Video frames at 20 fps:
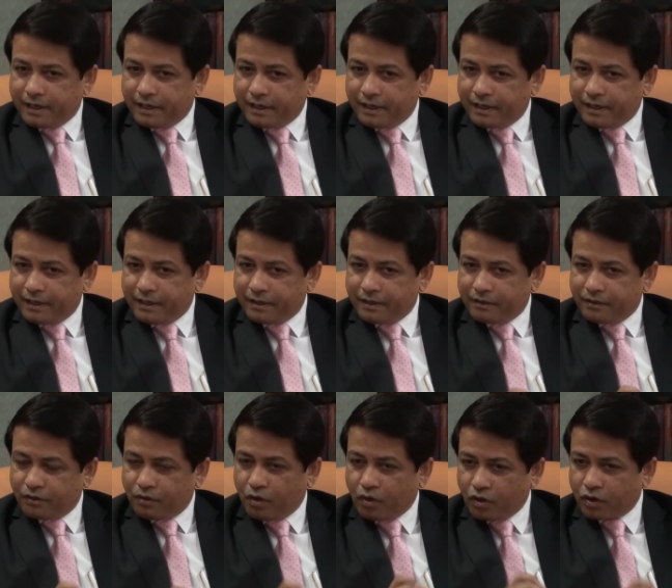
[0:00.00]
I
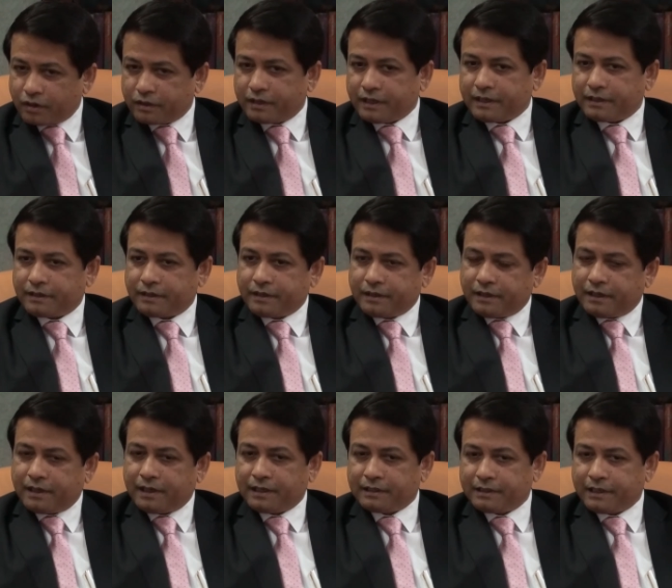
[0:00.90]
thought
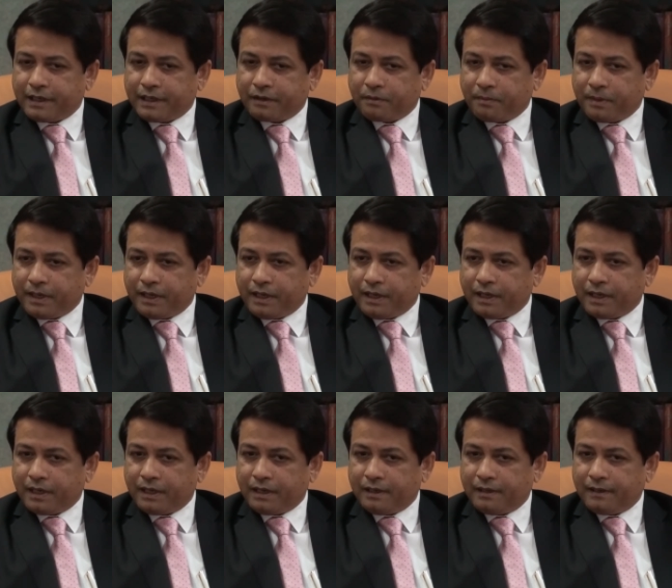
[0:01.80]
that I think we
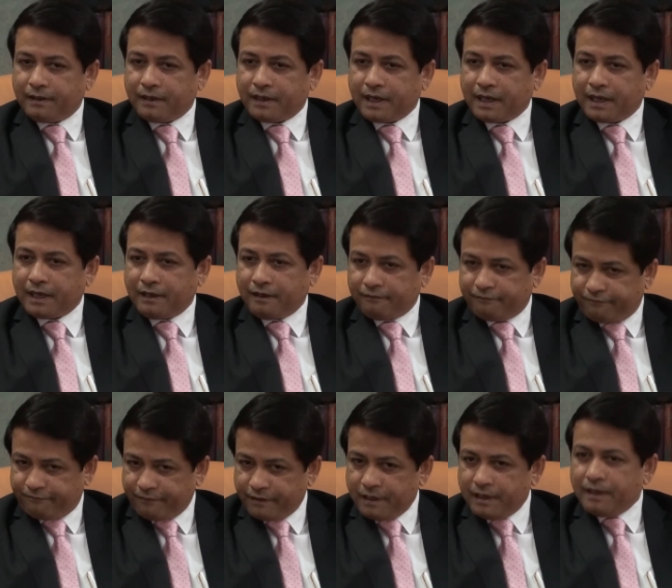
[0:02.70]

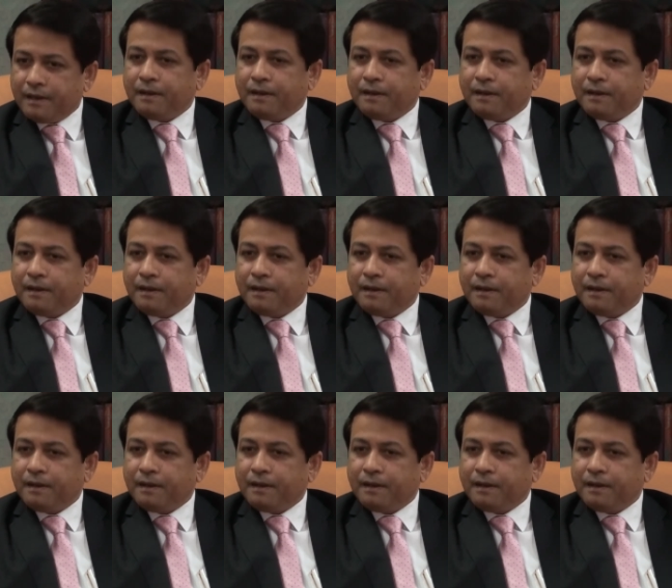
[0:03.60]
have